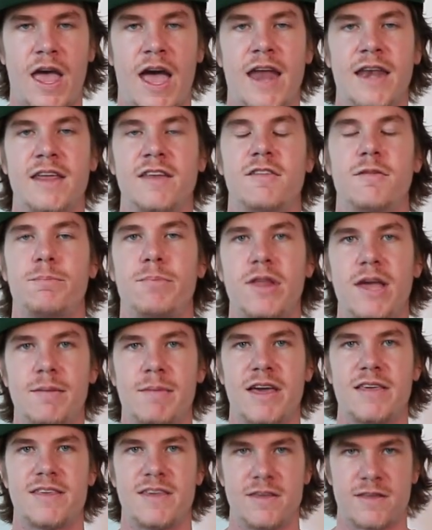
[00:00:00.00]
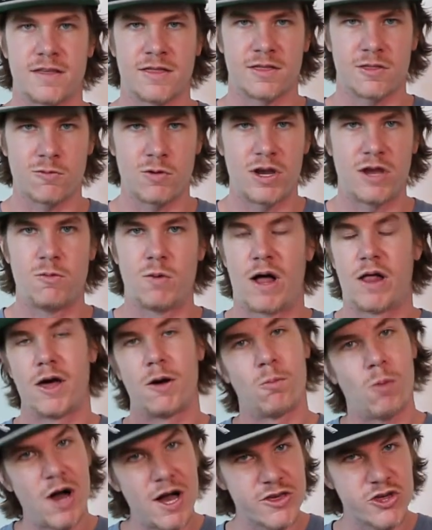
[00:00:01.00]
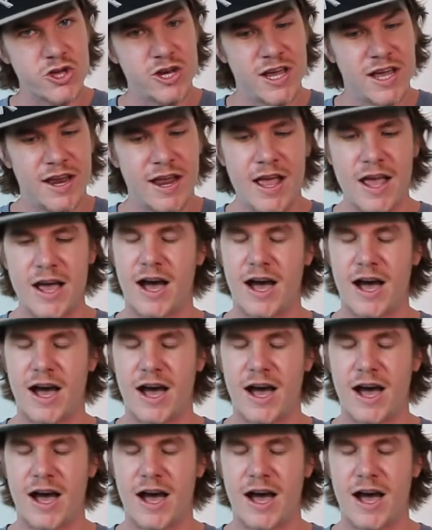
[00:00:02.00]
I need to play my season 3 while I'm watching it.